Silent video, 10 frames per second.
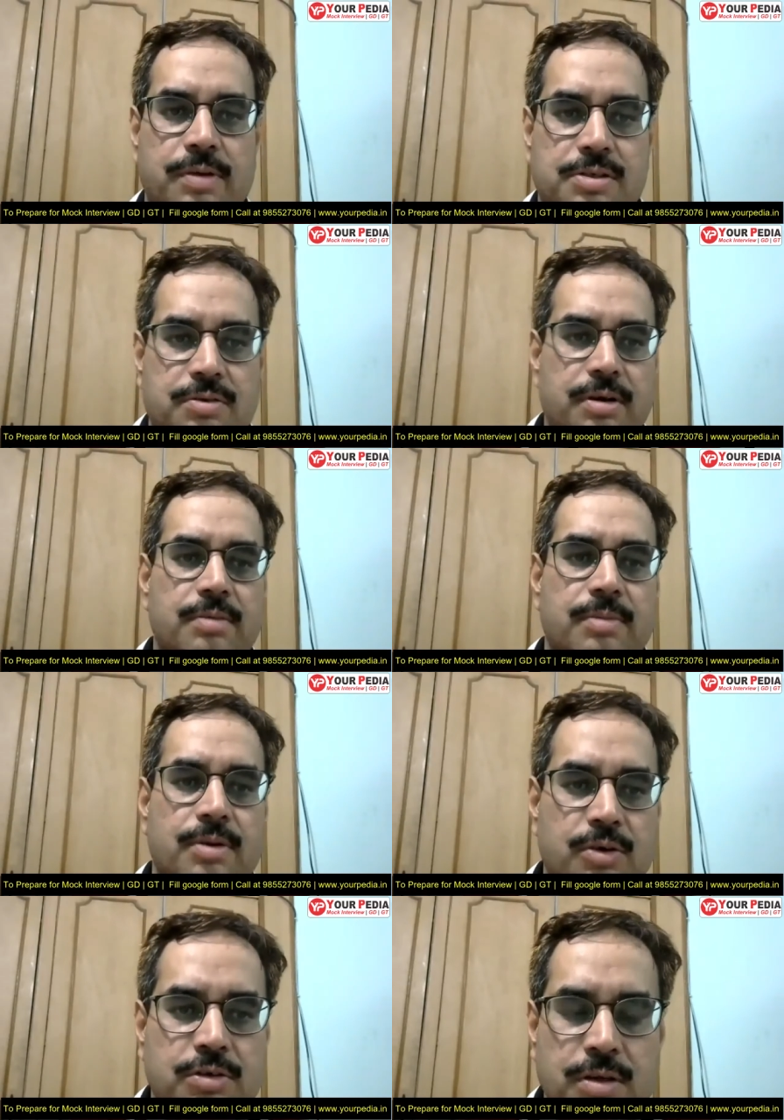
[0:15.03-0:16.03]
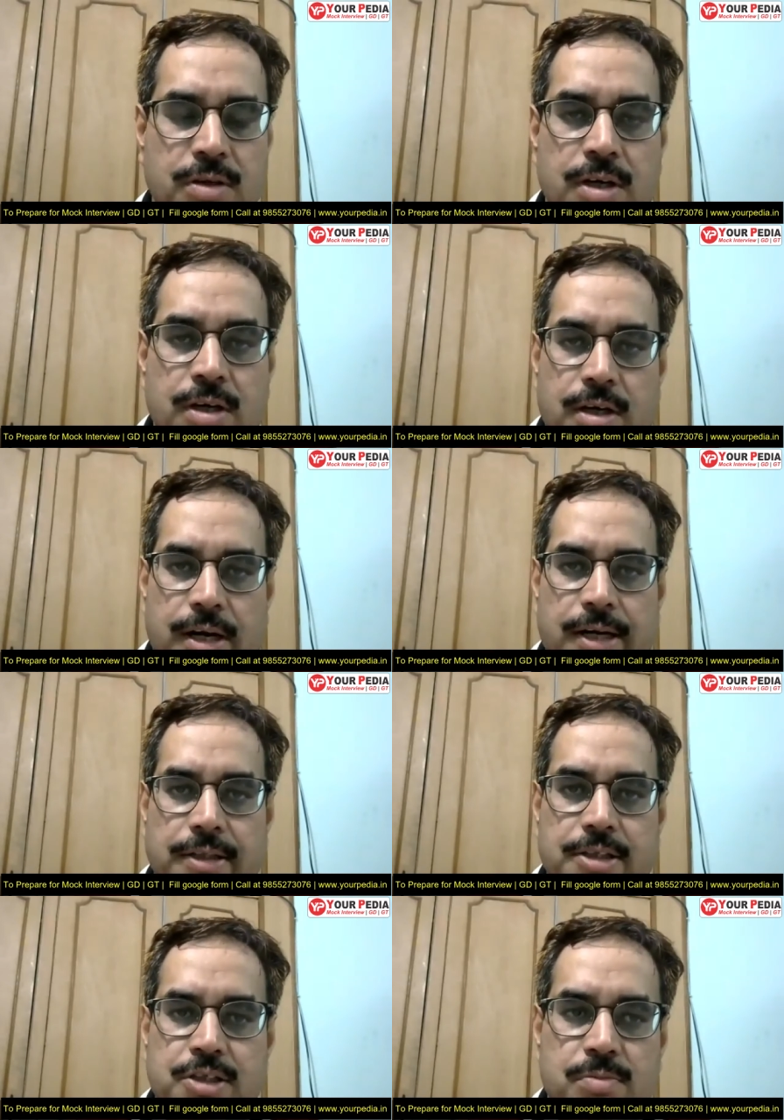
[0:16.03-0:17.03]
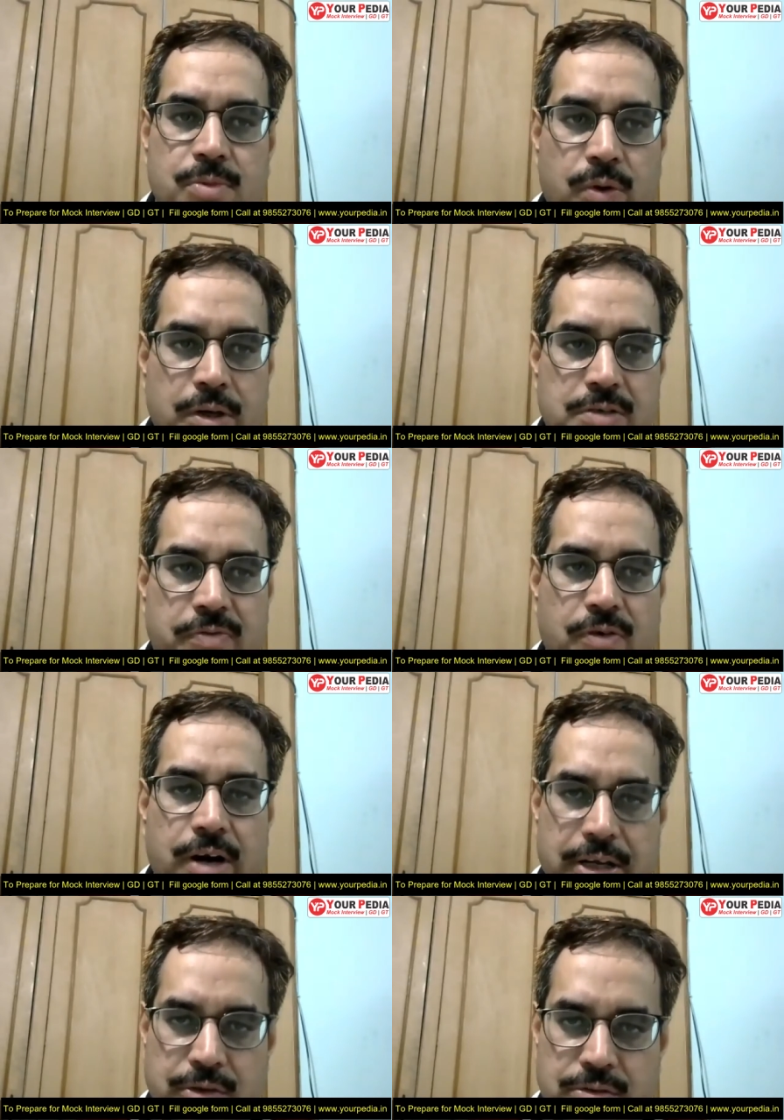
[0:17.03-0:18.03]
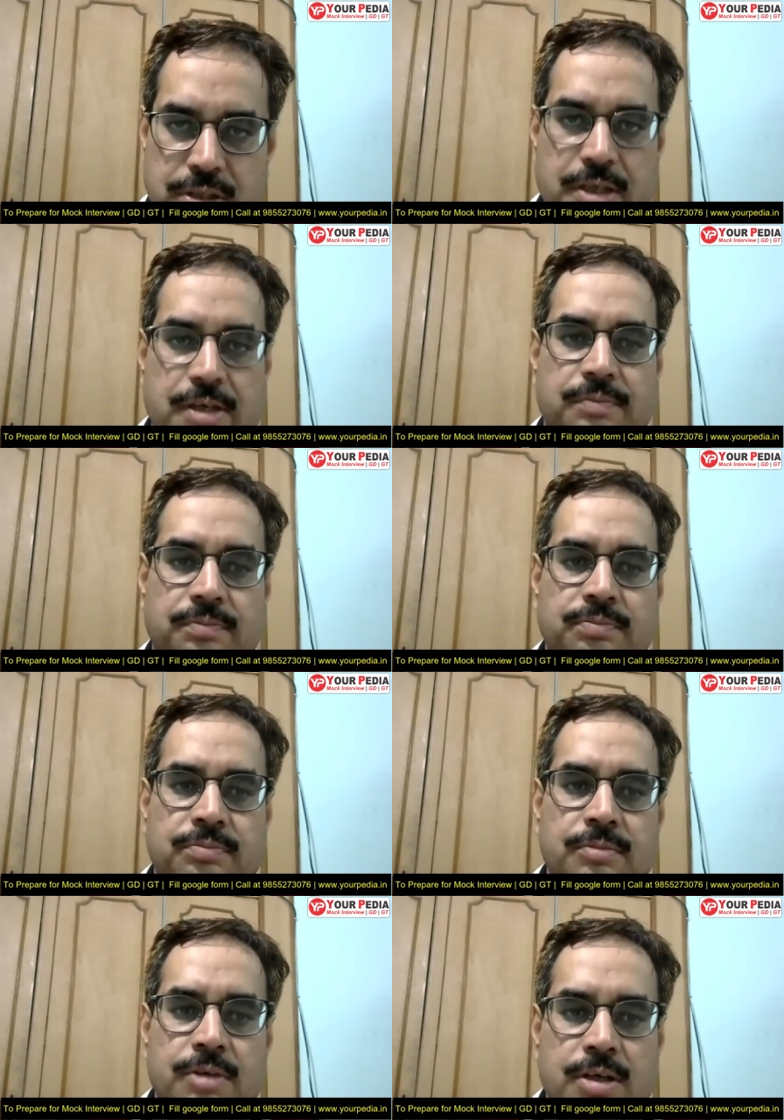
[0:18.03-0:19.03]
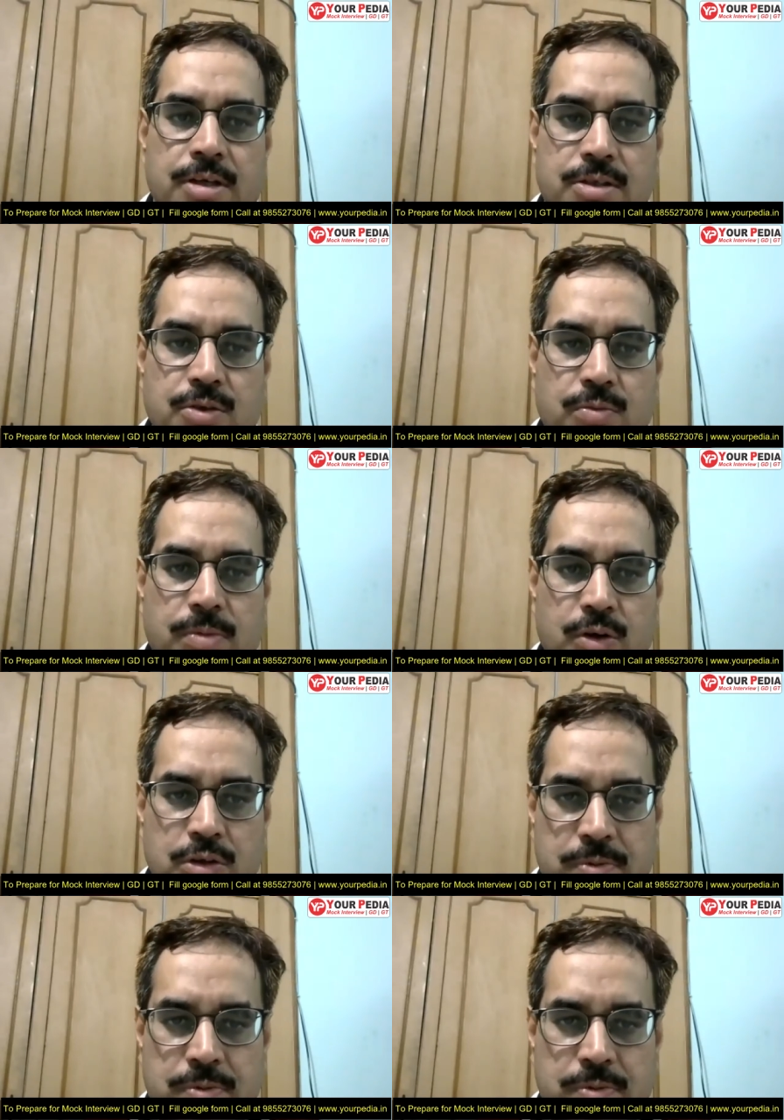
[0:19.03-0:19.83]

our student Manoj, and this mock is for I O C L. So Manoj